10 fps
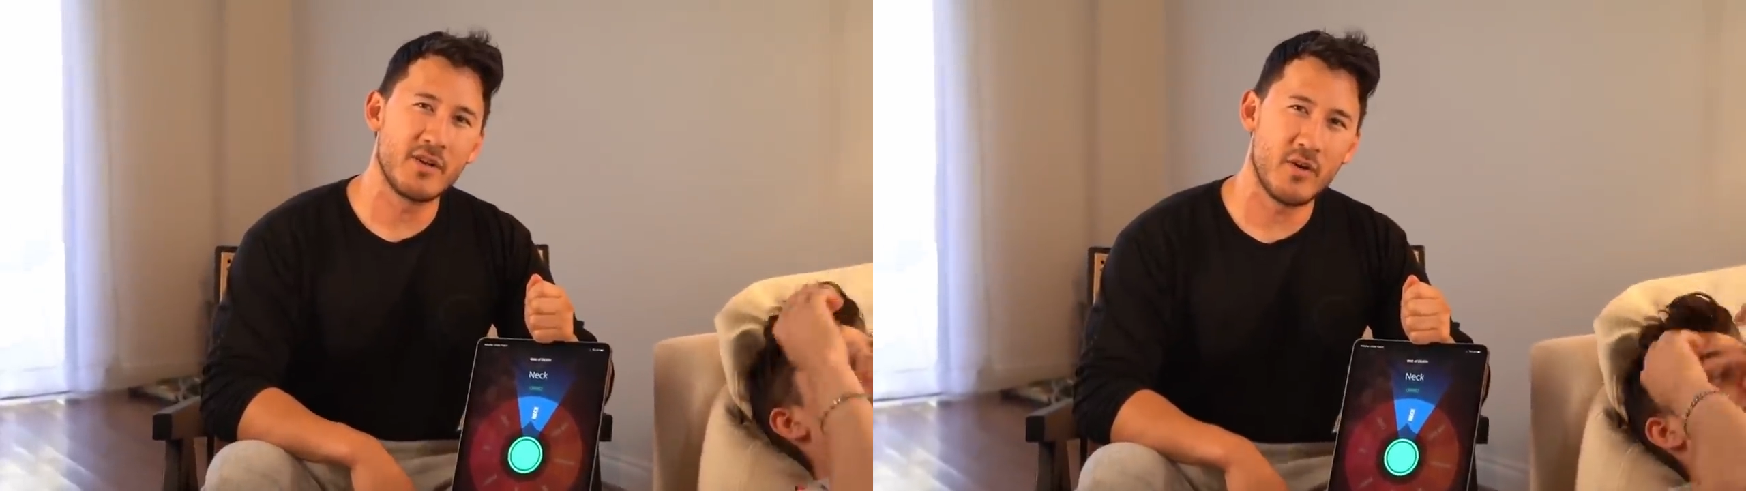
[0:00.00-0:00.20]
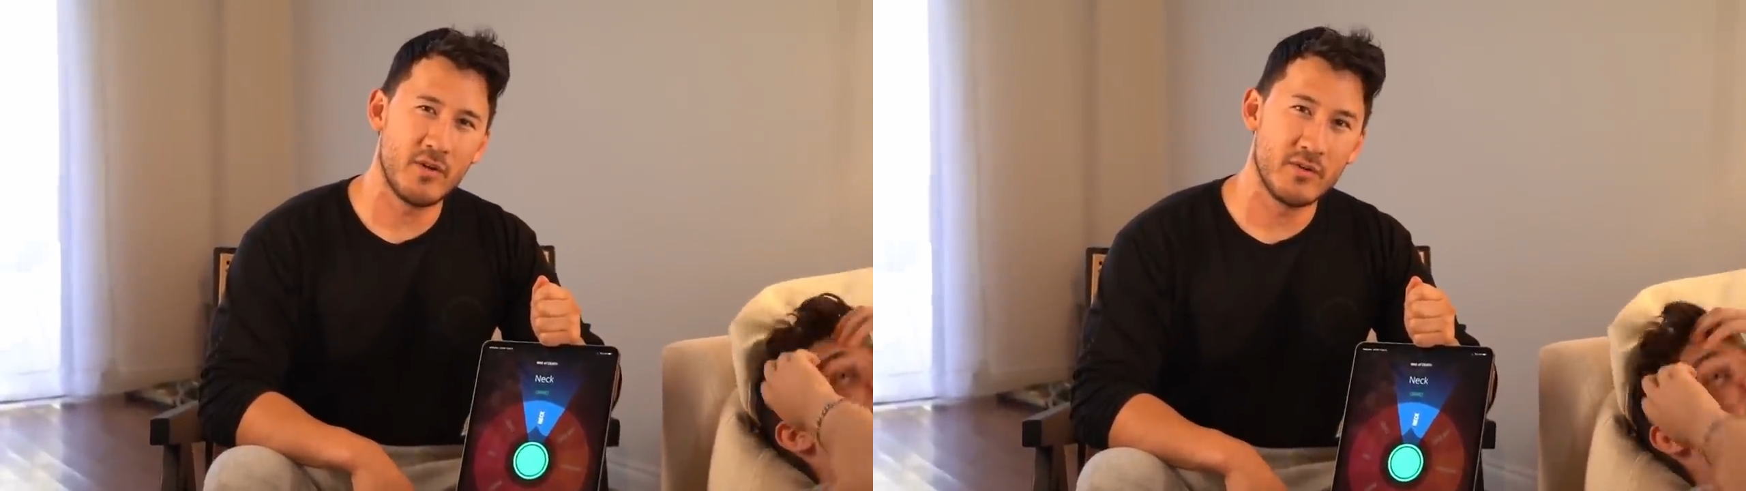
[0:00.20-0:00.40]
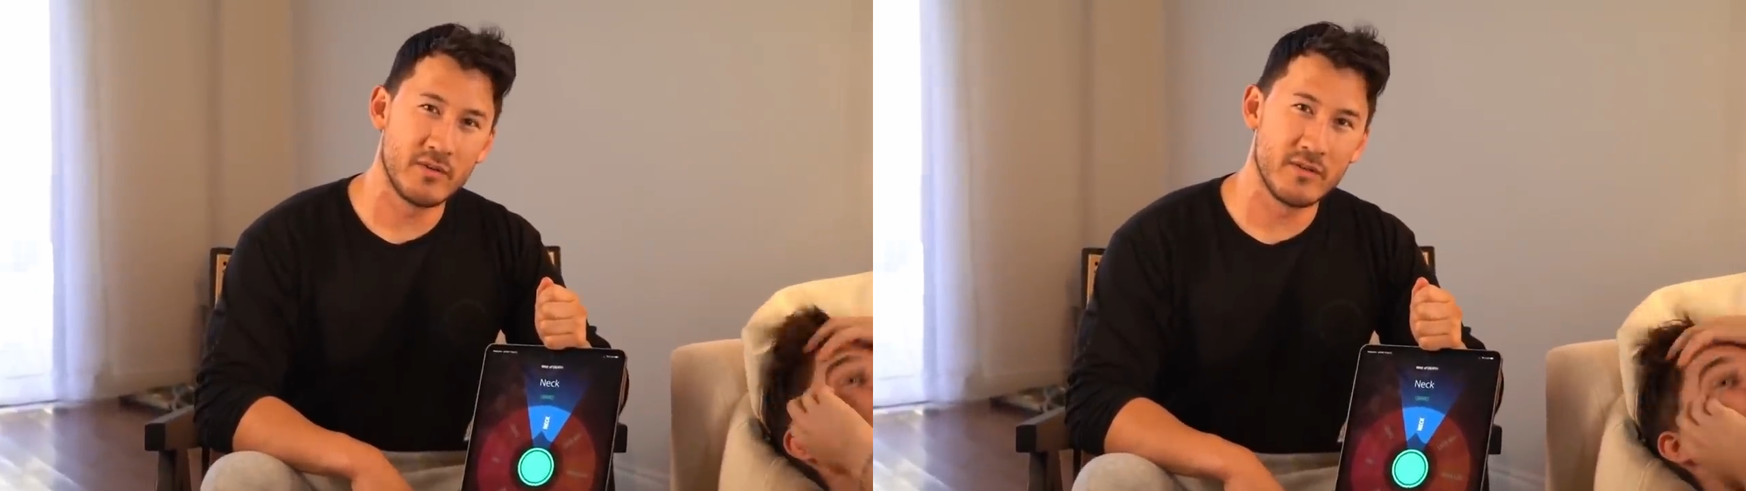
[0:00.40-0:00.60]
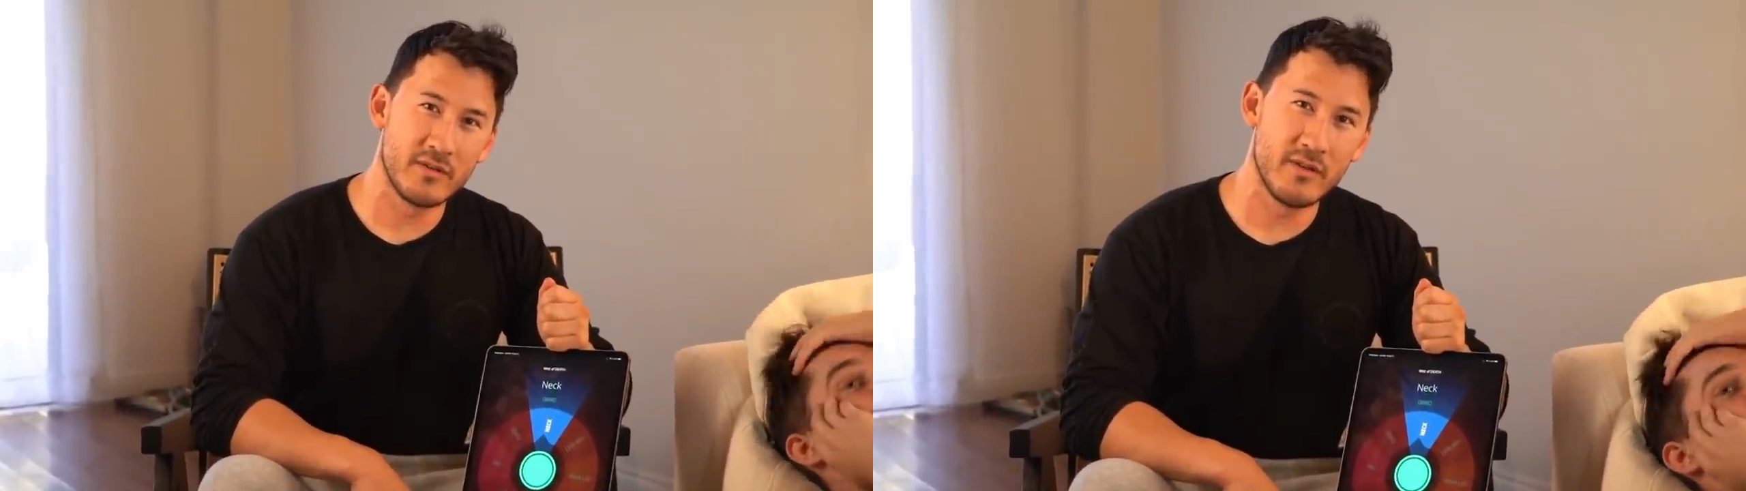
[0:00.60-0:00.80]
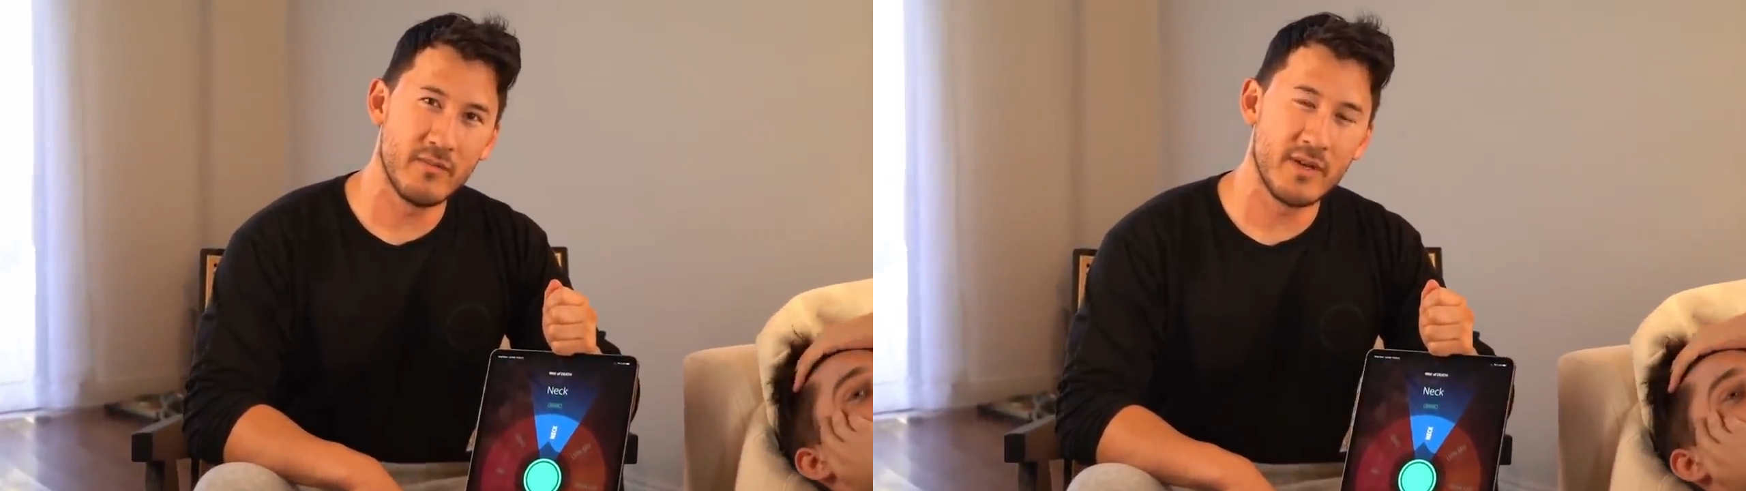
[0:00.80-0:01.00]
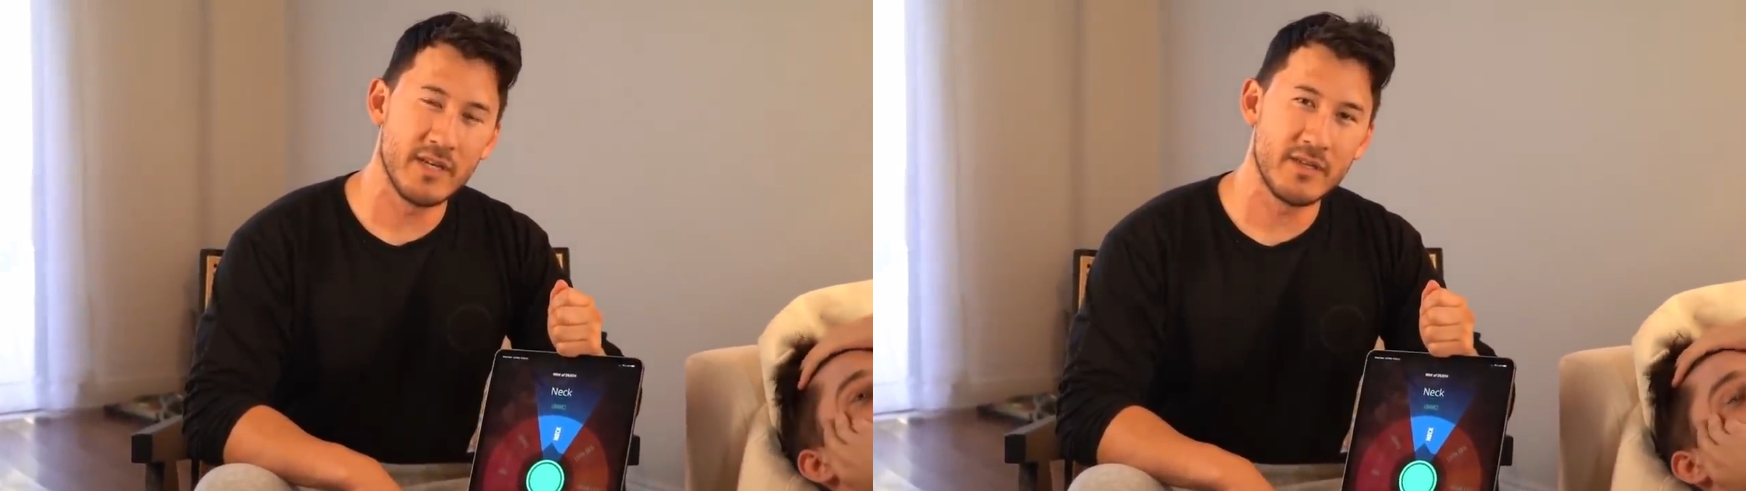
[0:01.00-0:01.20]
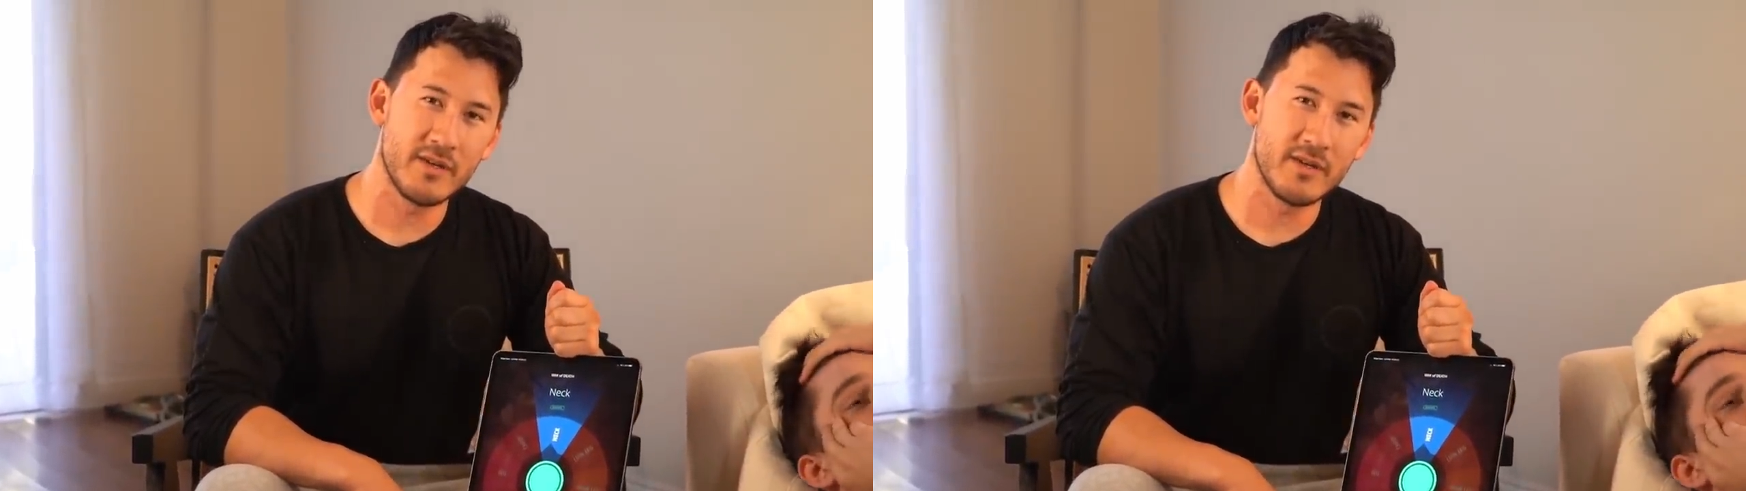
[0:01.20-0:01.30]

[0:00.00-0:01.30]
totaled my